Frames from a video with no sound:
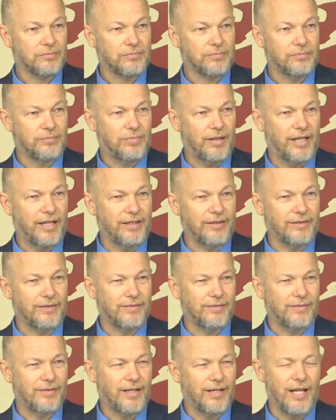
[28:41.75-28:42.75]
But
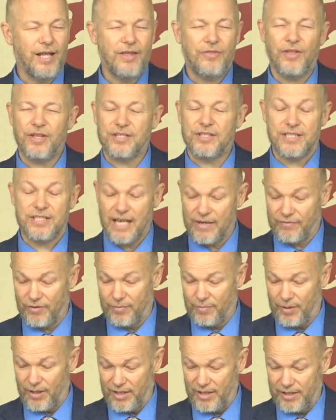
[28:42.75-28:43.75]
he thinks it's
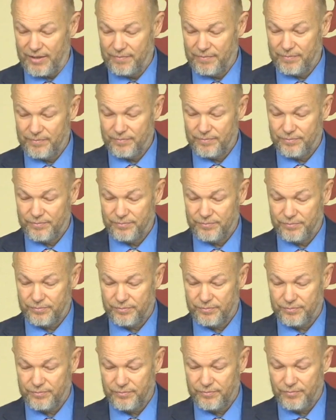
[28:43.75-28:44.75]
everybody.
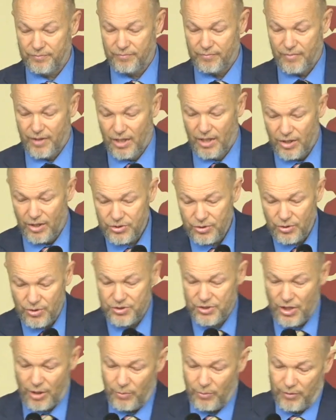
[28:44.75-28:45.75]
Let's go to
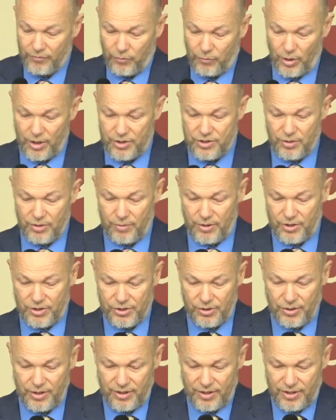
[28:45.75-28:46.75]
Psalm 142. I want to
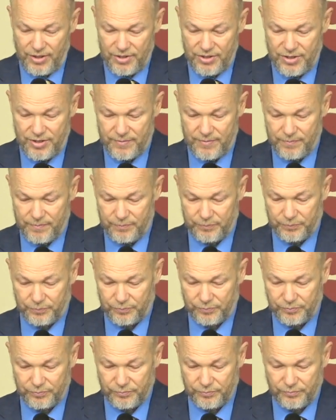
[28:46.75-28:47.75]
show you this.
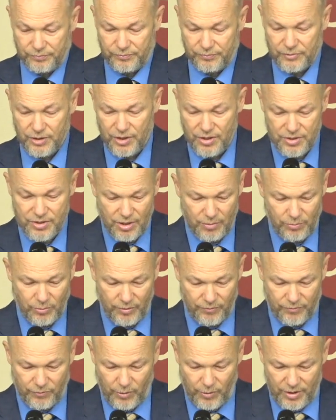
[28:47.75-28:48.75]
Psalm
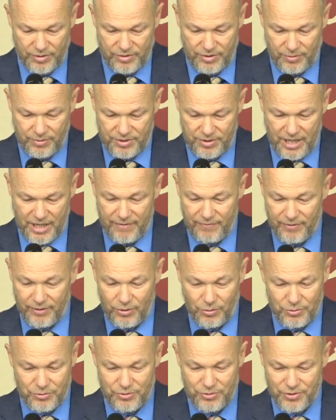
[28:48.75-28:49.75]
142. David
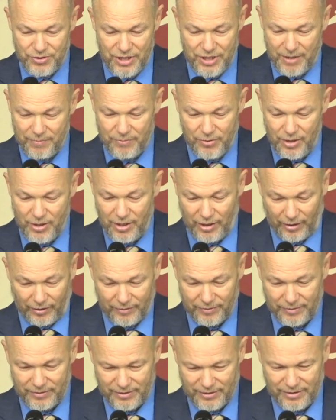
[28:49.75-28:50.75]
goes to the same thing.
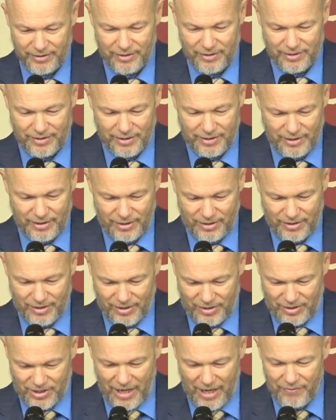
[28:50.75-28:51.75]

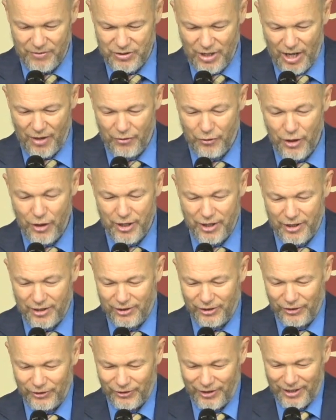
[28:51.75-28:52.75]
David's not thinking
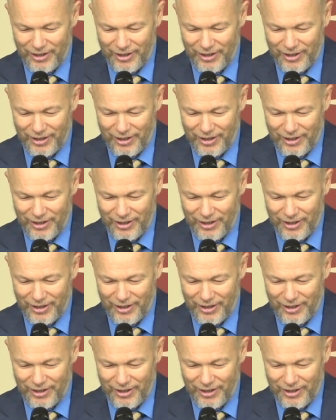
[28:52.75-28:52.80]
clearly